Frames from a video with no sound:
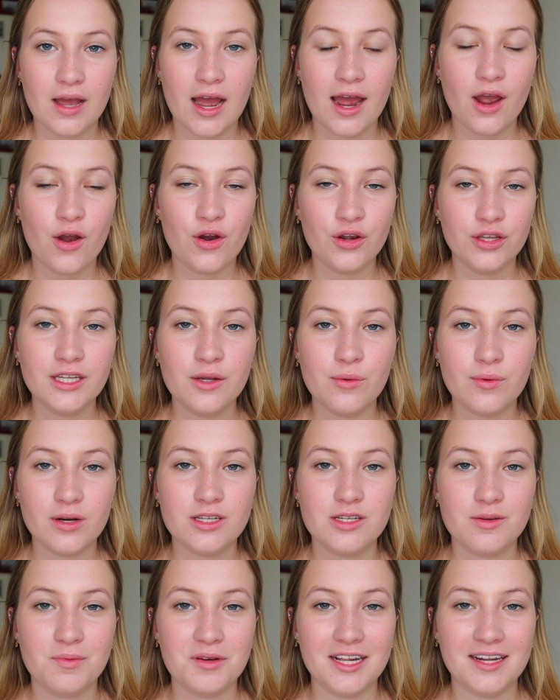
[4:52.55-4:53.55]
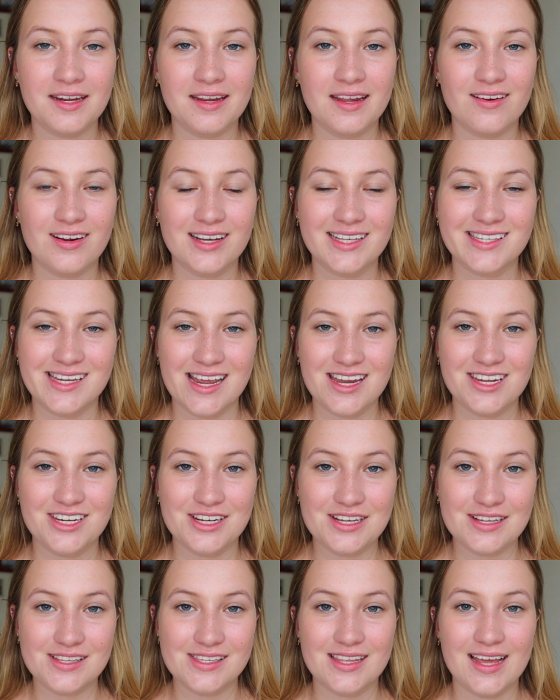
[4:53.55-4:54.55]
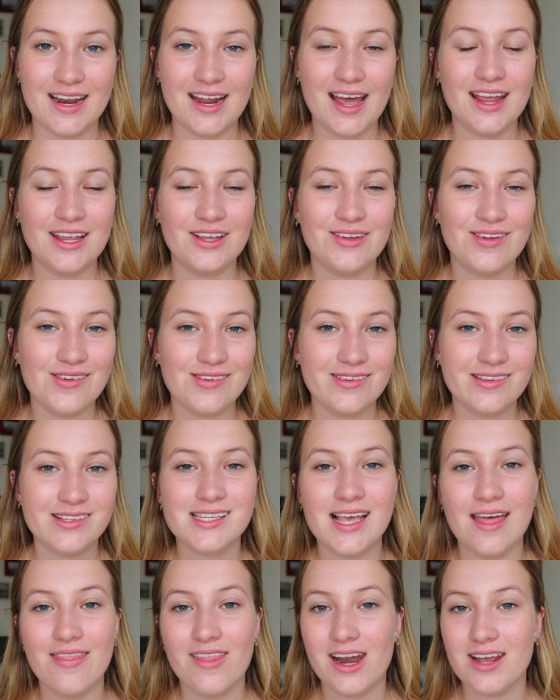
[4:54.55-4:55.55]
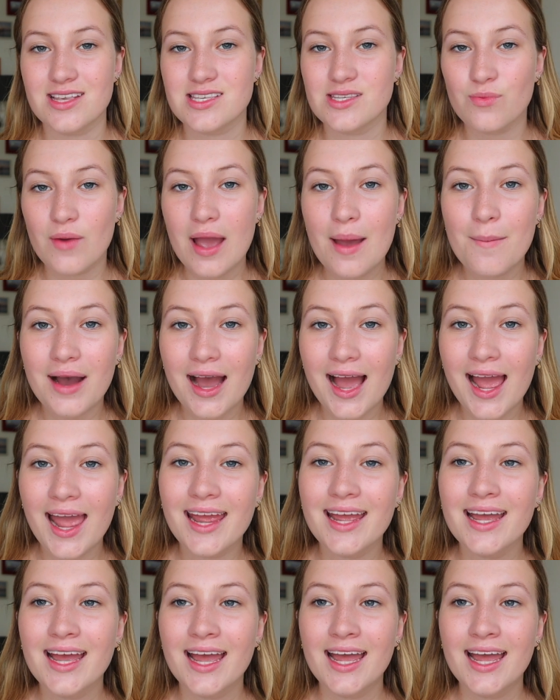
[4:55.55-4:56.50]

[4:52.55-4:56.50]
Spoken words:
I only wanted to put in here extensions that I use and that I swear by.